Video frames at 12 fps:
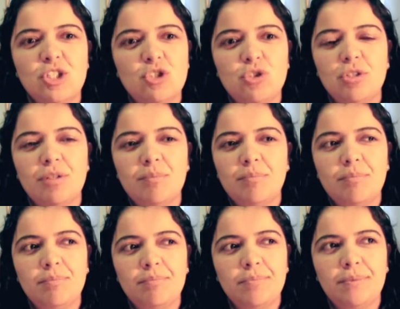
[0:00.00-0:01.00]
shouldn't
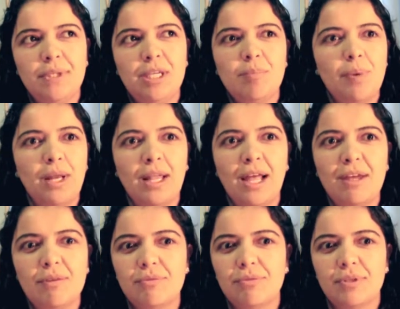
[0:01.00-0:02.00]
keep alive.